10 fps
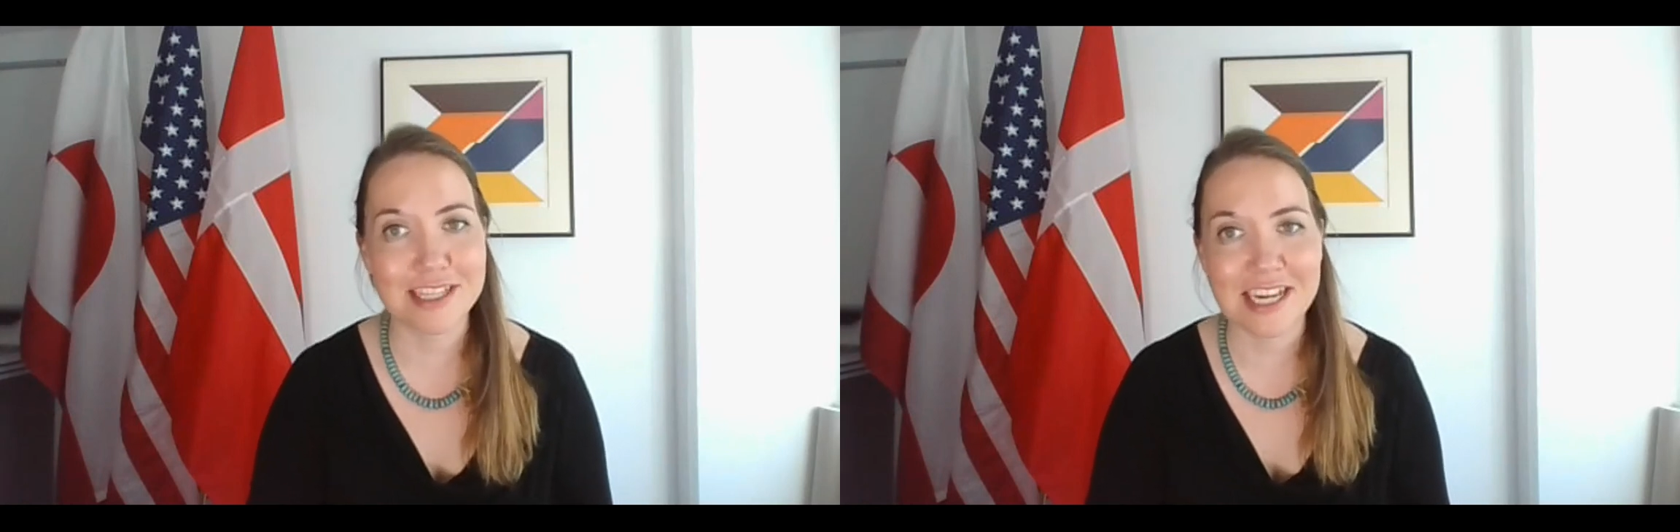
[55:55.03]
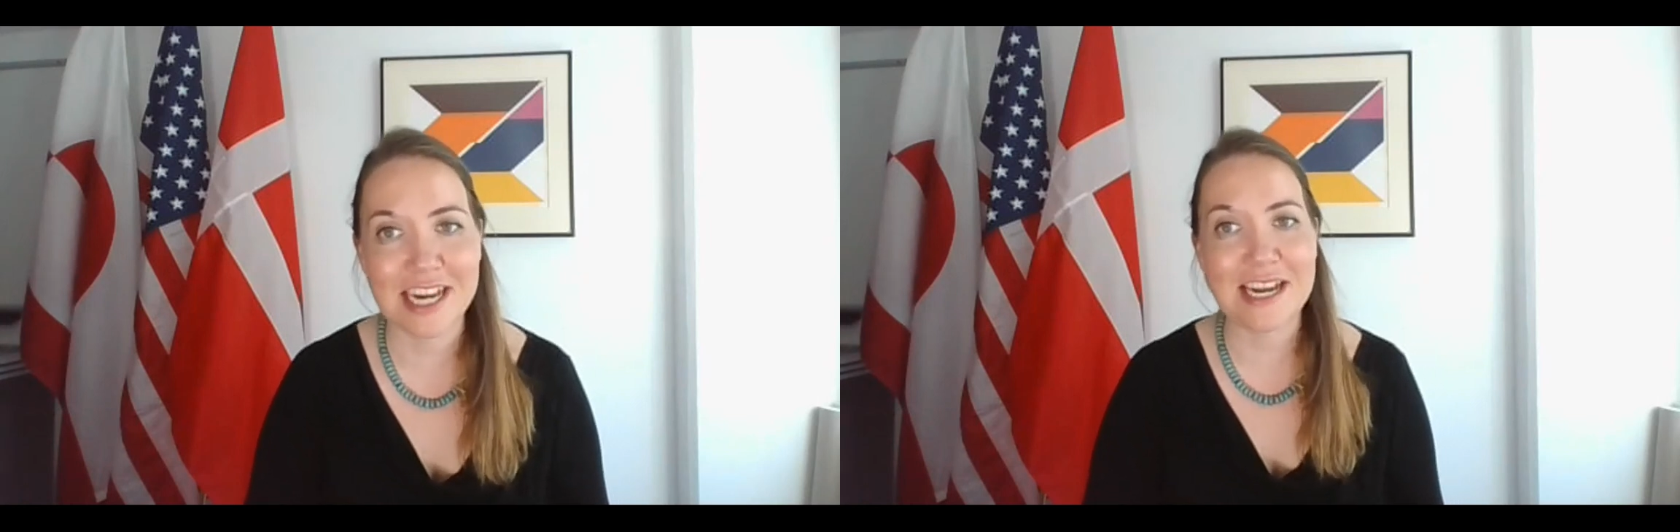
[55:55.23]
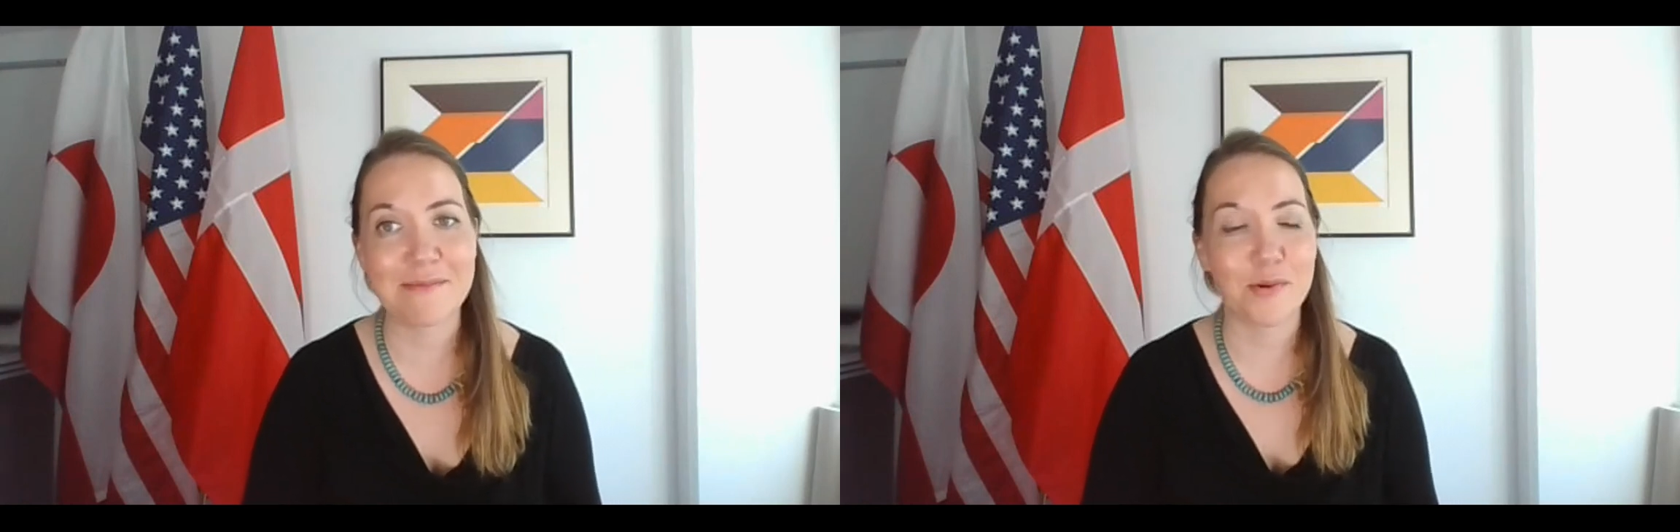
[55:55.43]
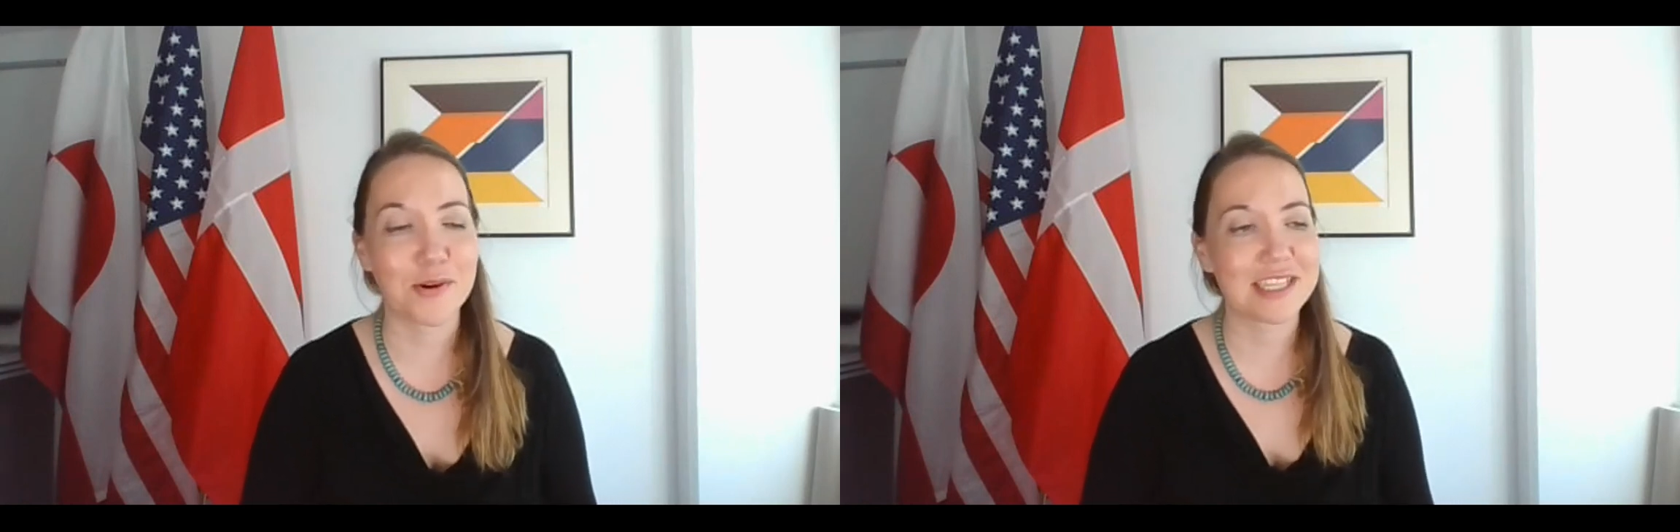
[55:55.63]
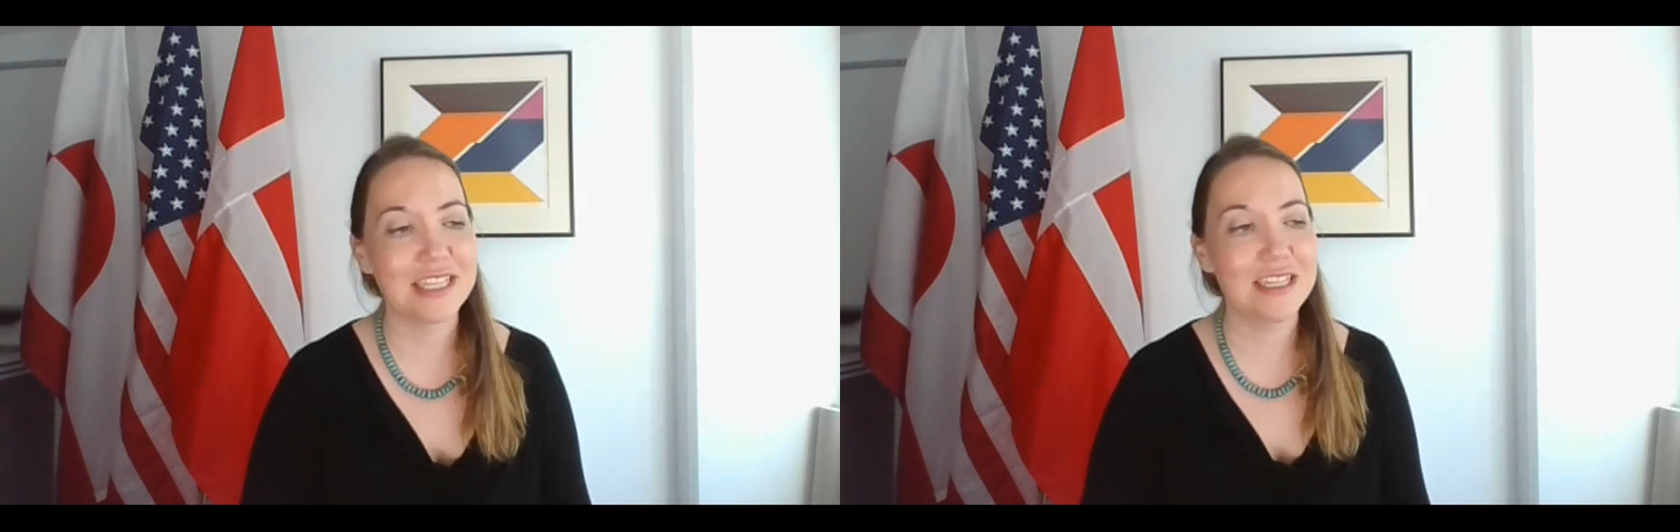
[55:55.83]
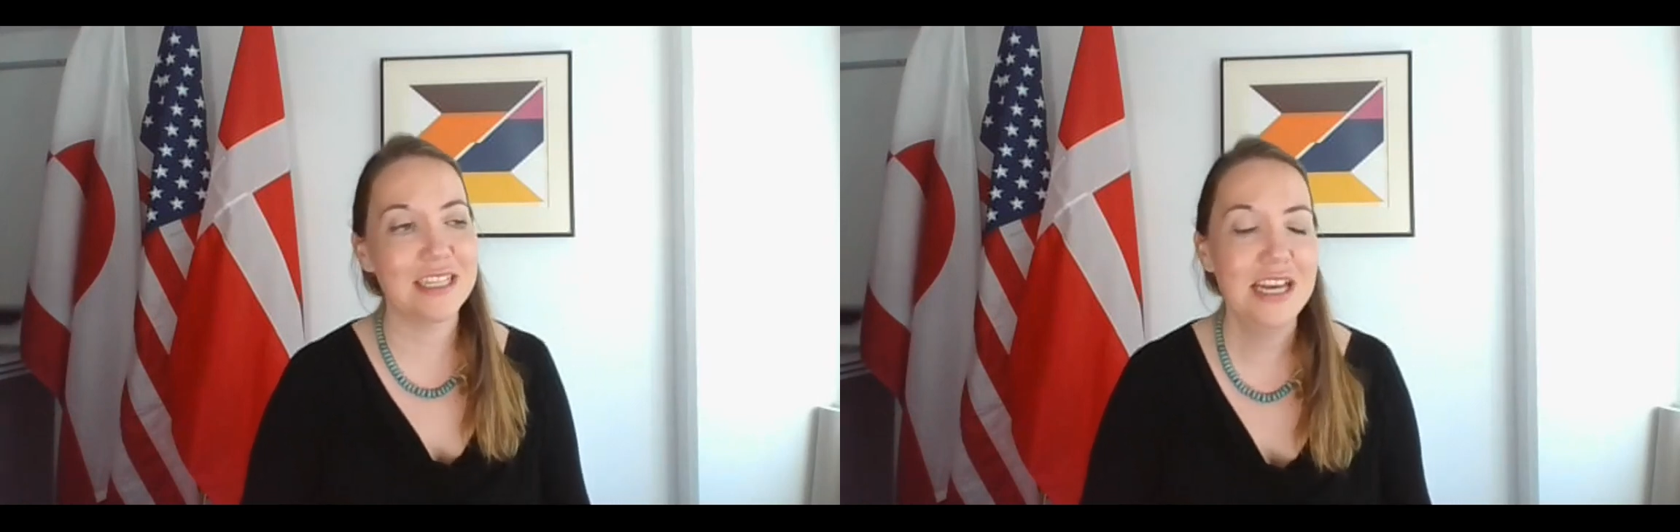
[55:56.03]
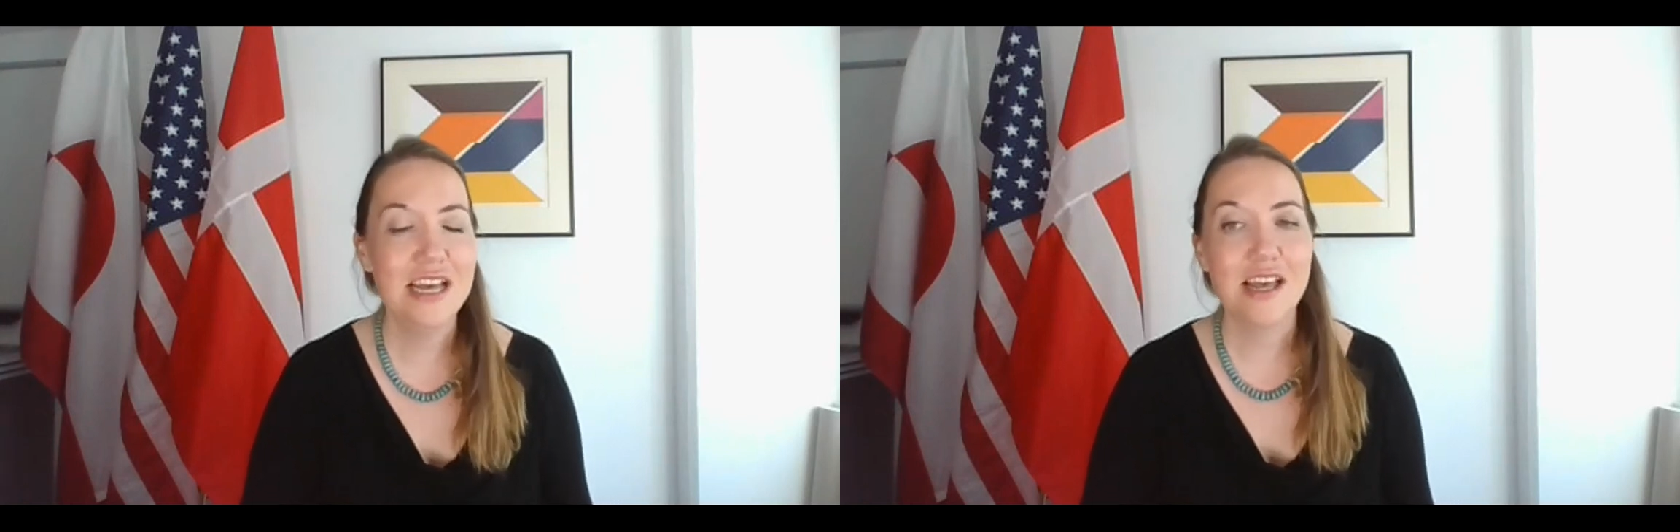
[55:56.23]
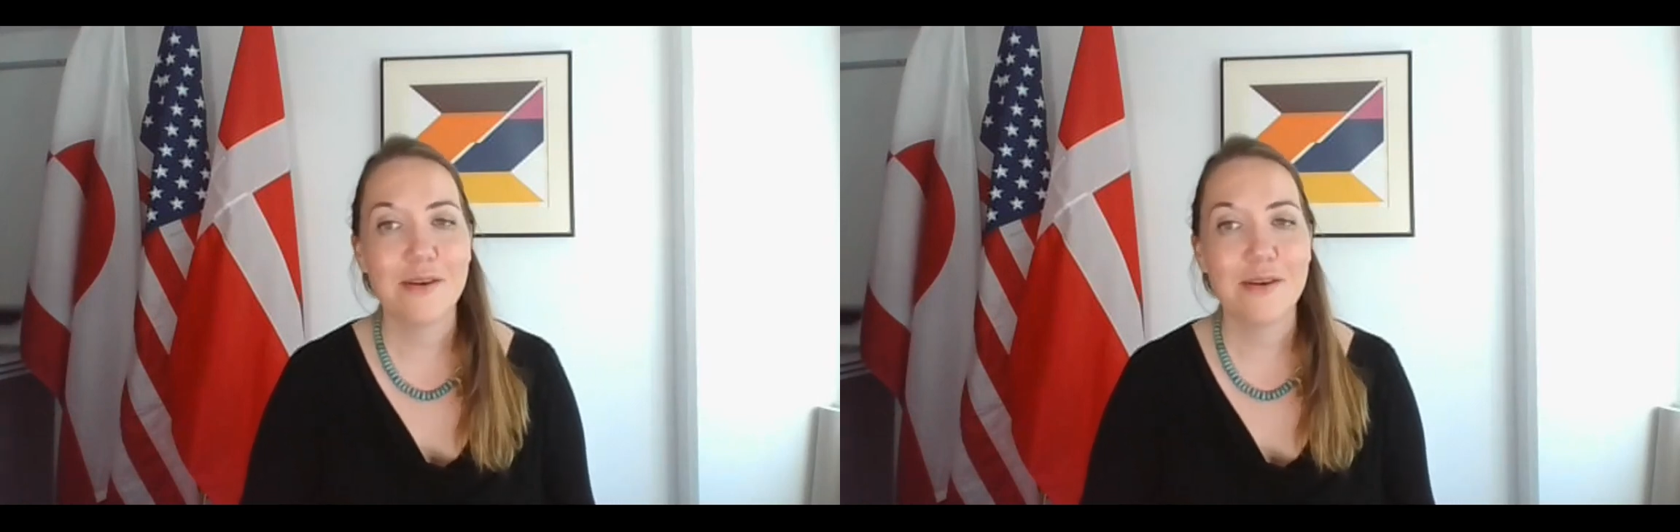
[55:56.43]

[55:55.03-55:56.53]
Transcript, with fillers: the time or still.